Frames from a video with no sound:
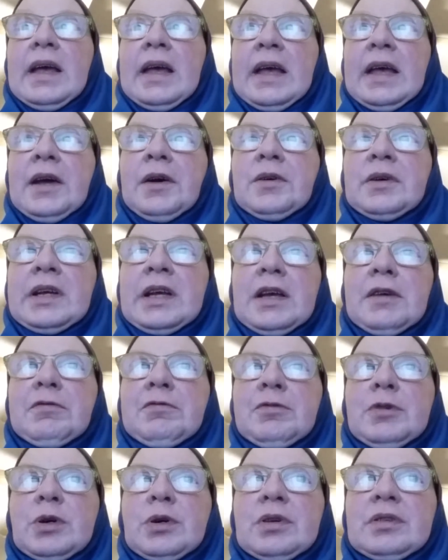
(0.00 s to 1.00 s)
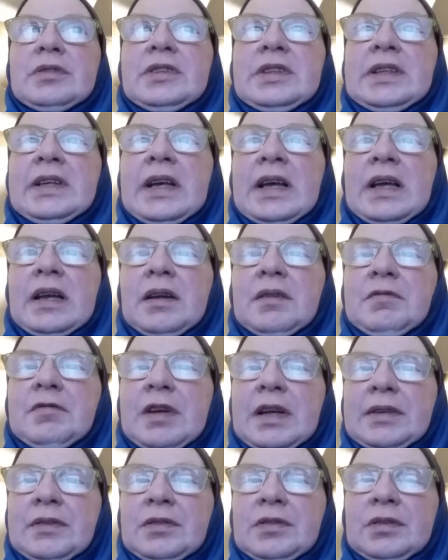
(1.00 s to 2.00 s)
AOK Foraging and
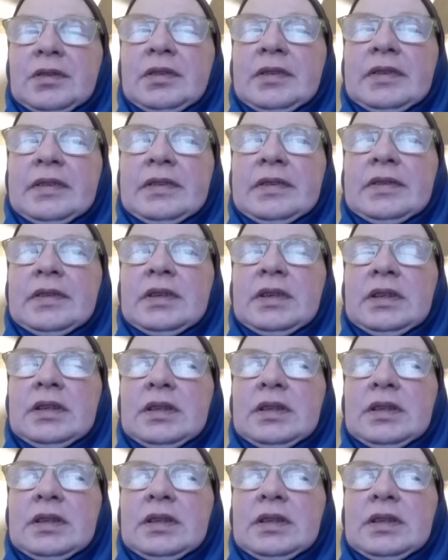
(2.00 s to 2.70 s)
Adventures,